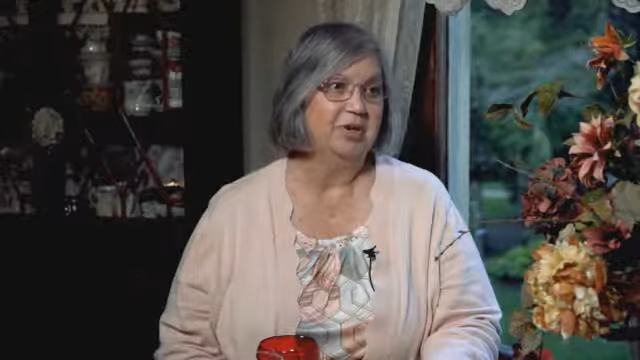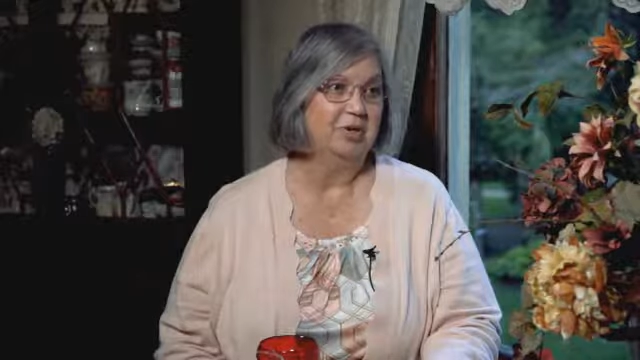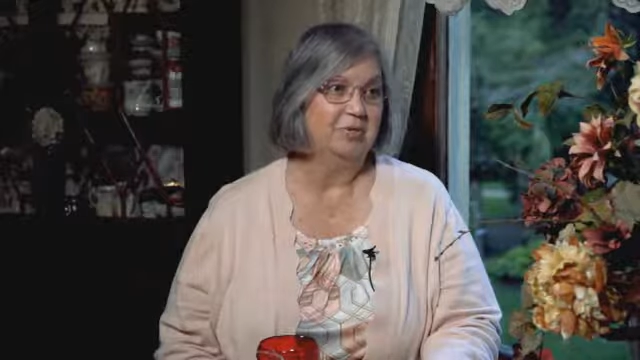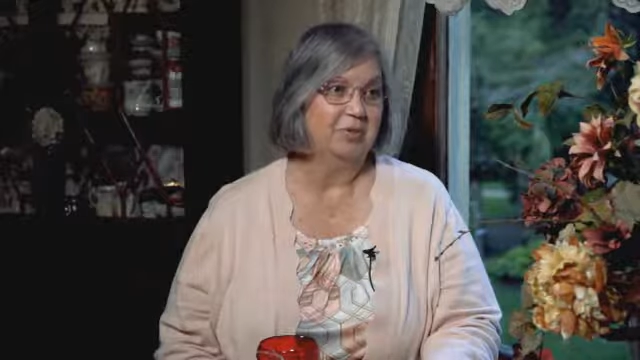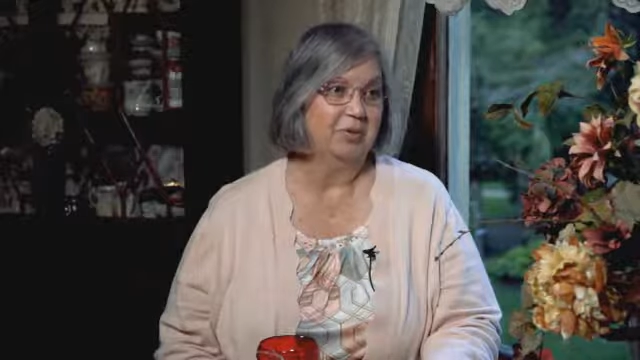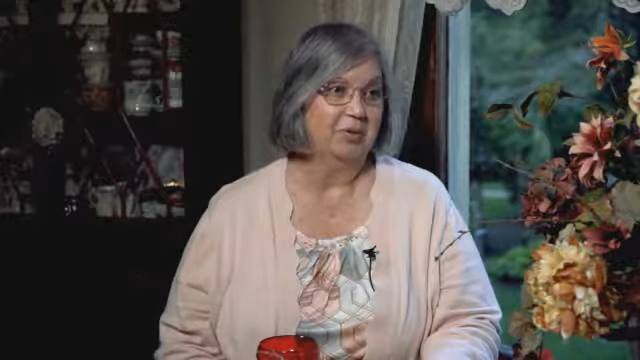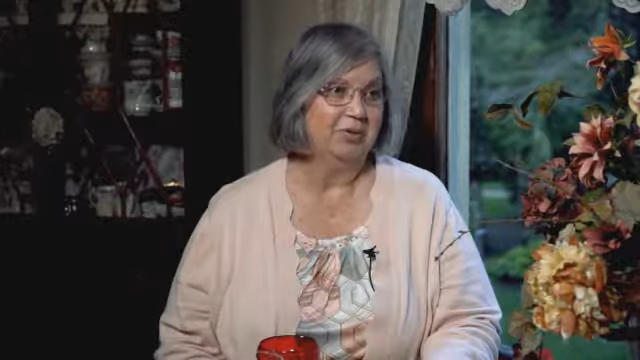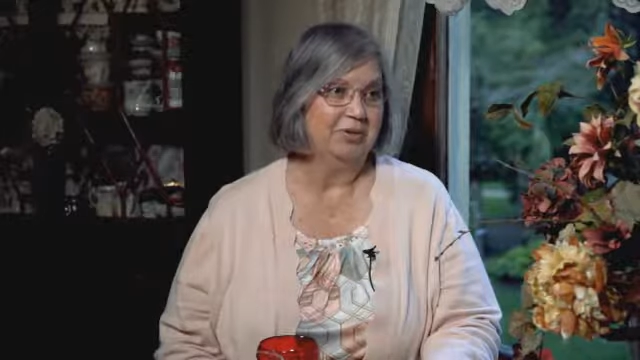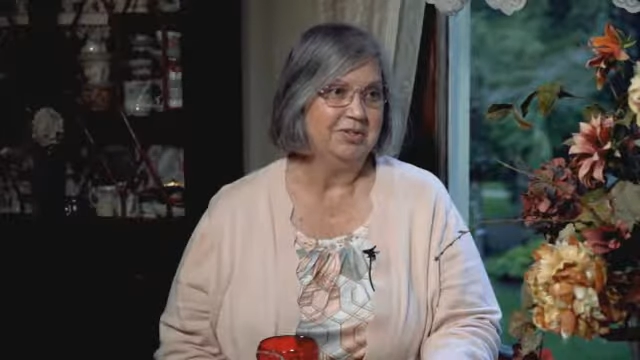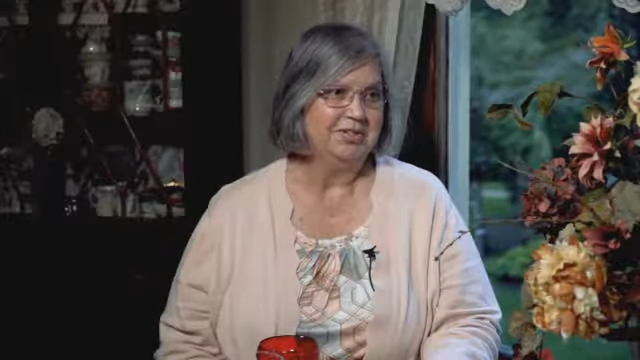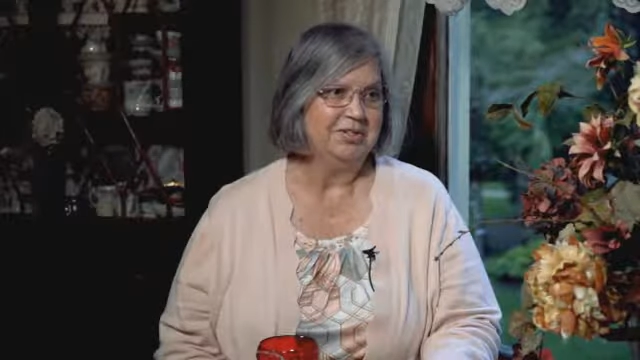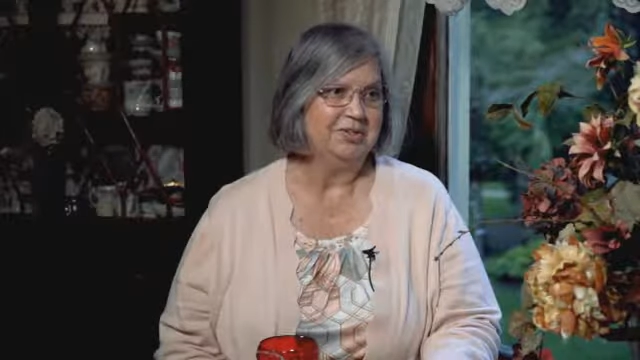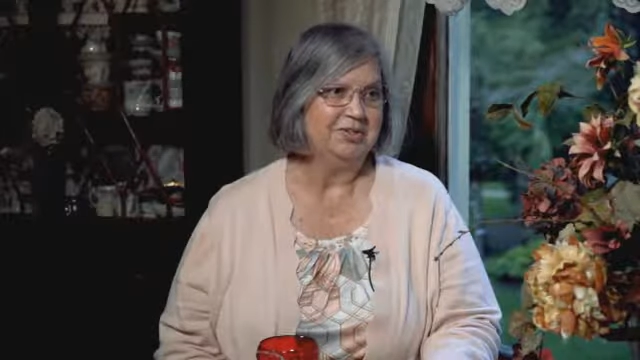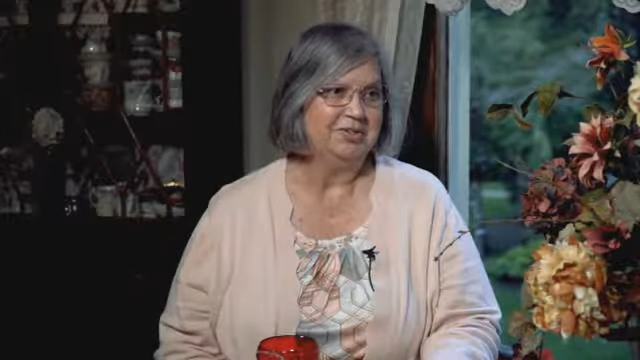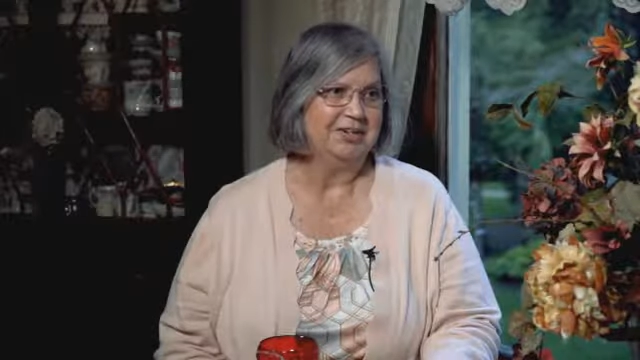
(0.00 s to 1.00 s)

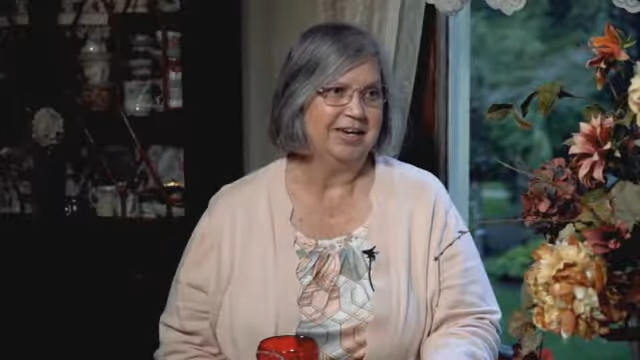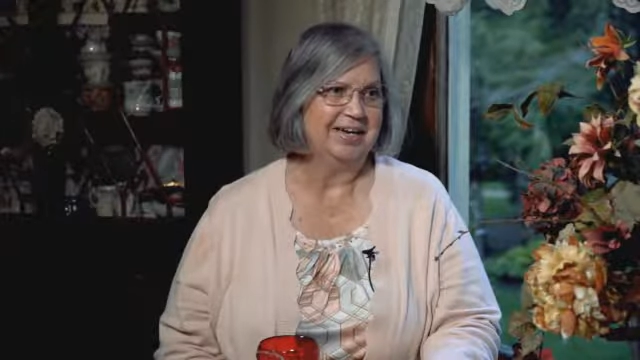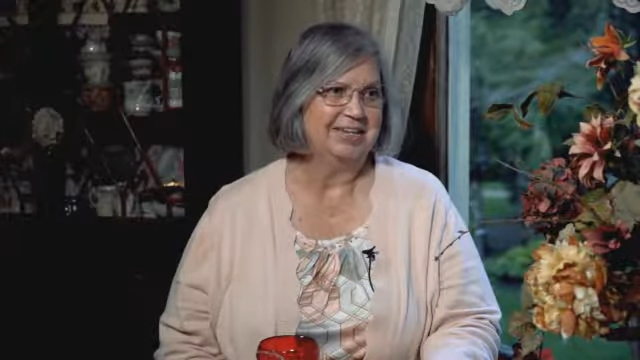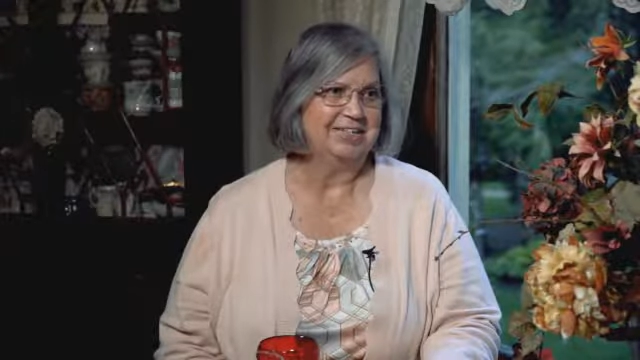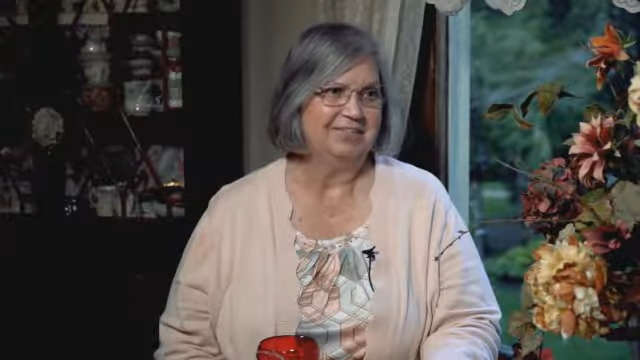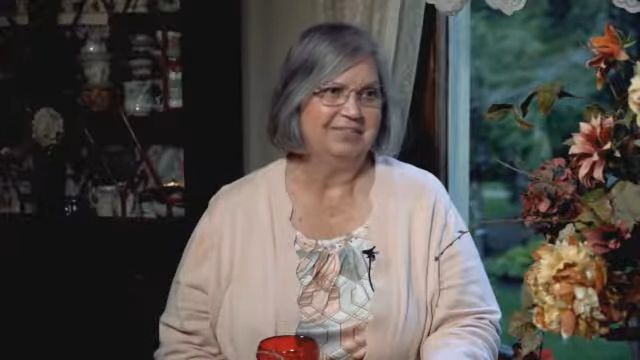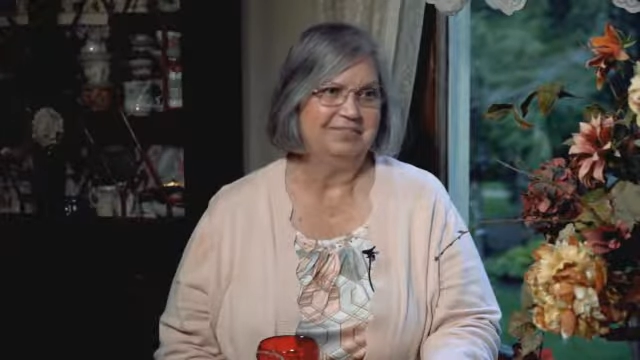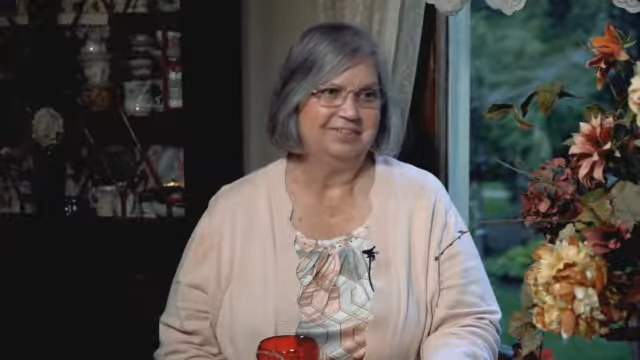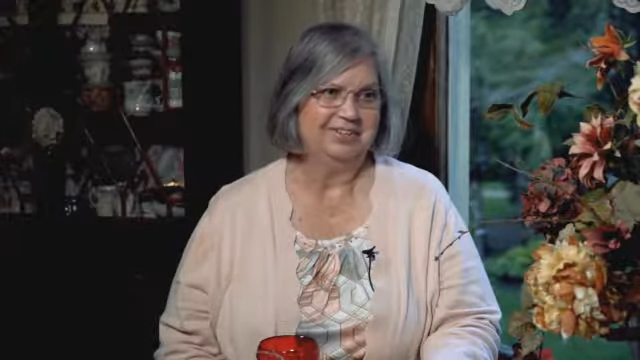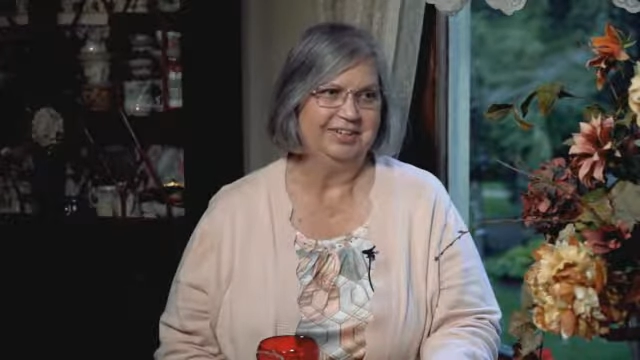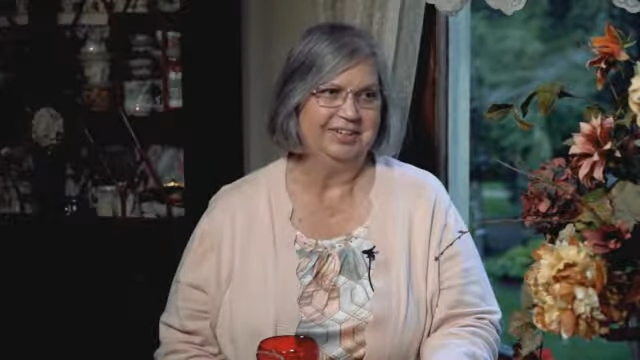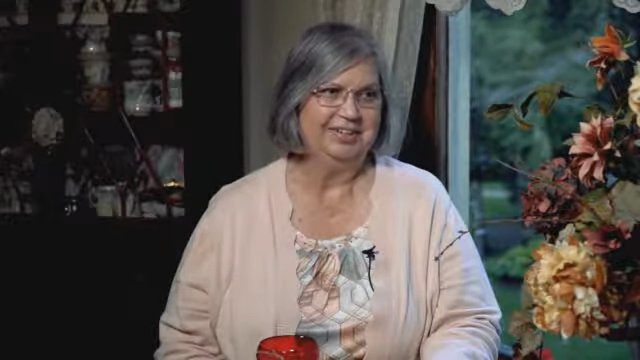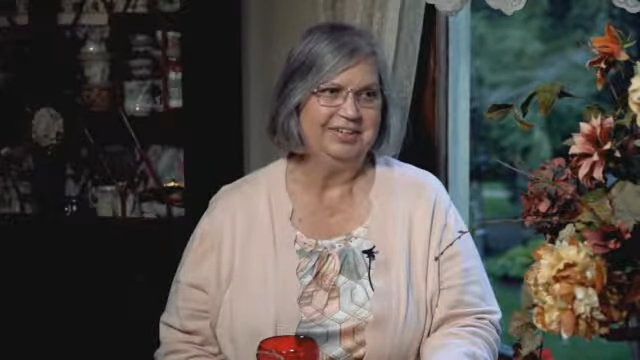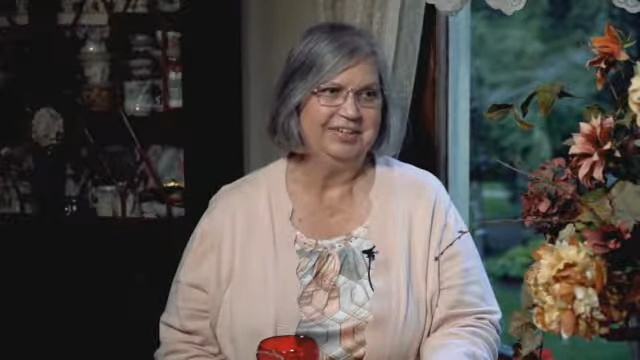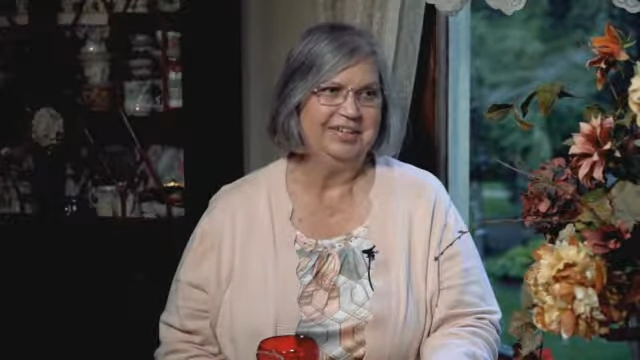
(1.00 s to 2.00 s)
Homegirls here in
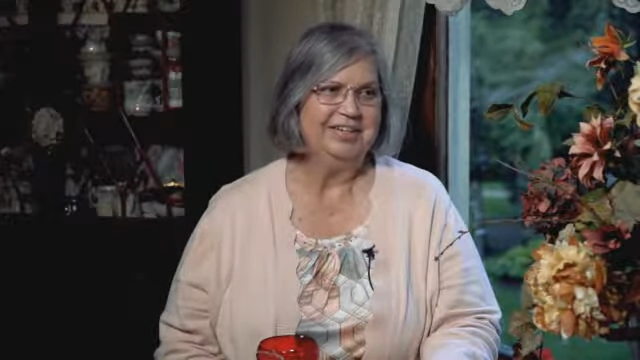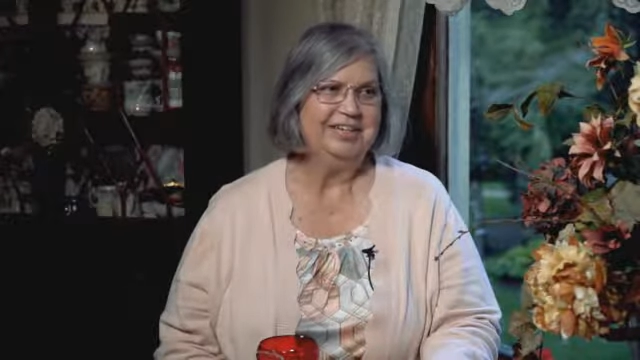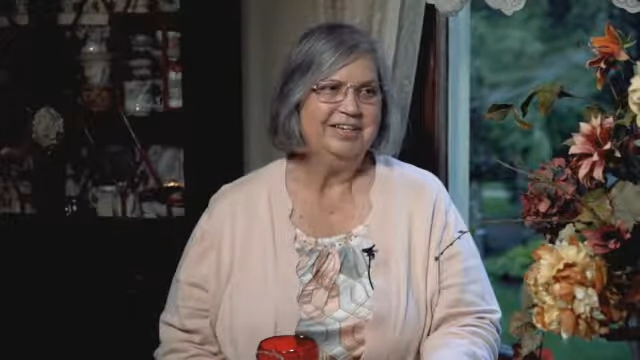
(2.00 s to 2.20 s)
Jacksonville.